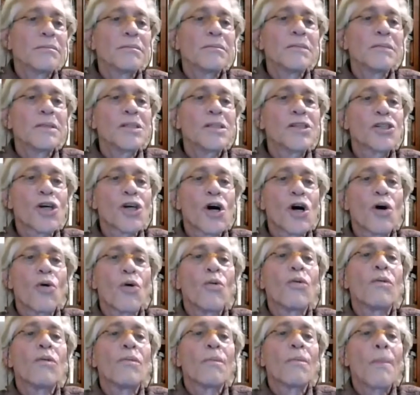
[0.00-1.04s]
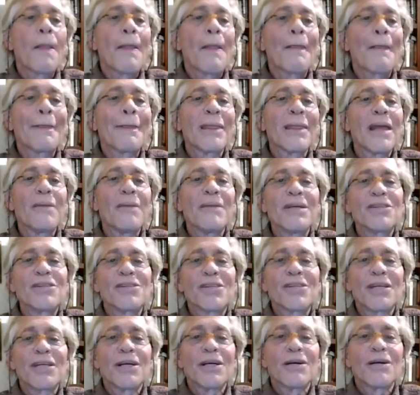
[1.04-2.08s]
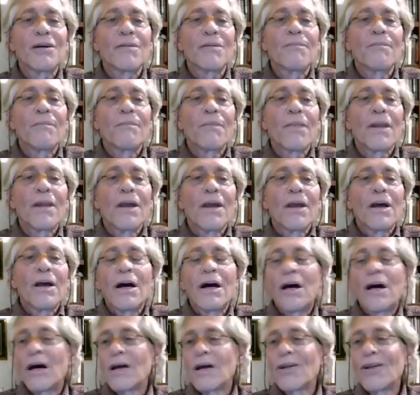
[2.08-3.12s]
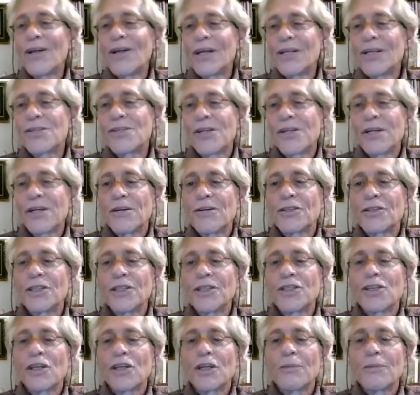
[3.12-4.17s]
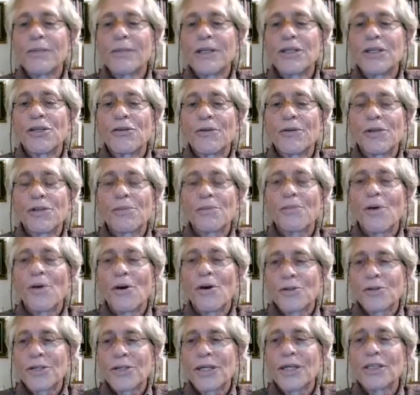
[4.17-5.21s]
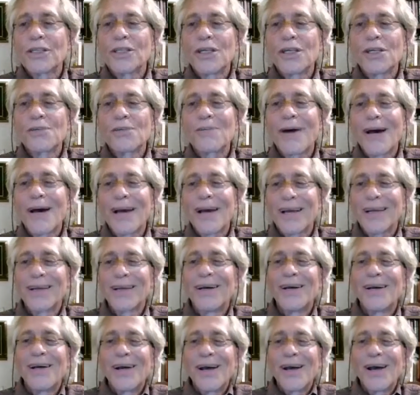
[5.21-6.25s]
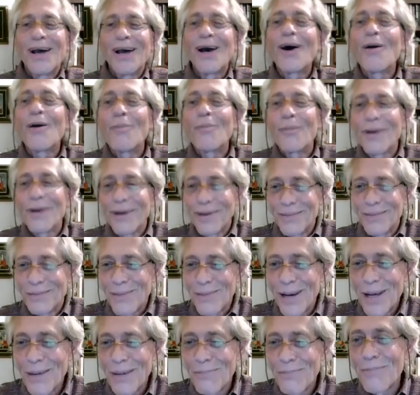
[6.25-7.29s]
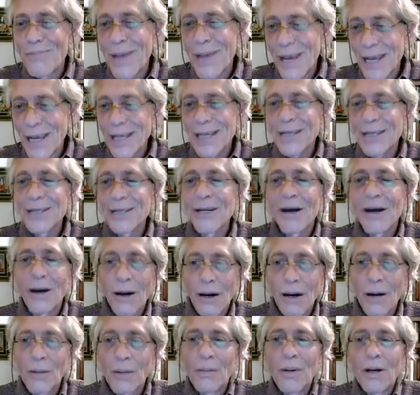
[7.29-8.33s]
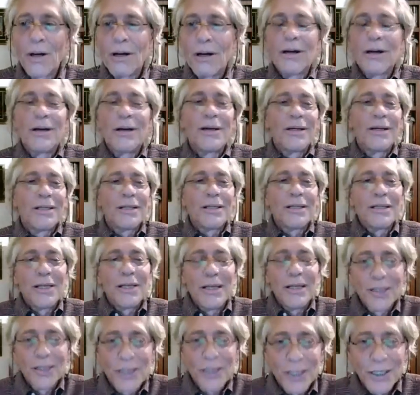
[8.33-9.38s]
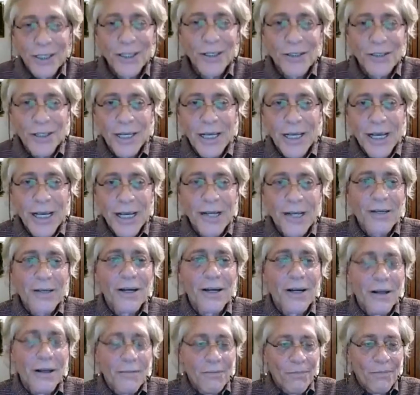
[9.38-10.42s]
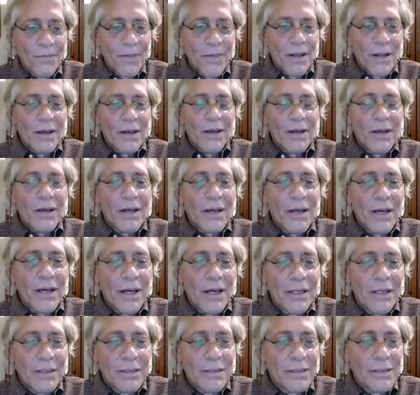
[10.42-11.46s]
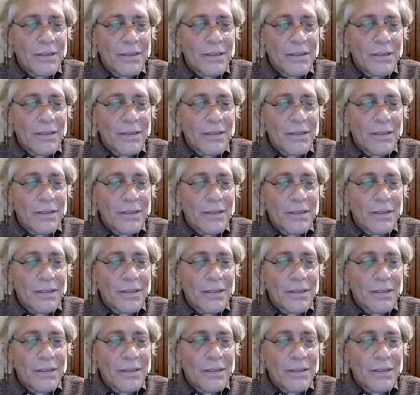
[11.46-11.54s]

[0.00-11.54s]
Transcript: so let me see here. Lynn's here. She's going to be doing some posting. She's my help, my main hub. And she lives in Canada. And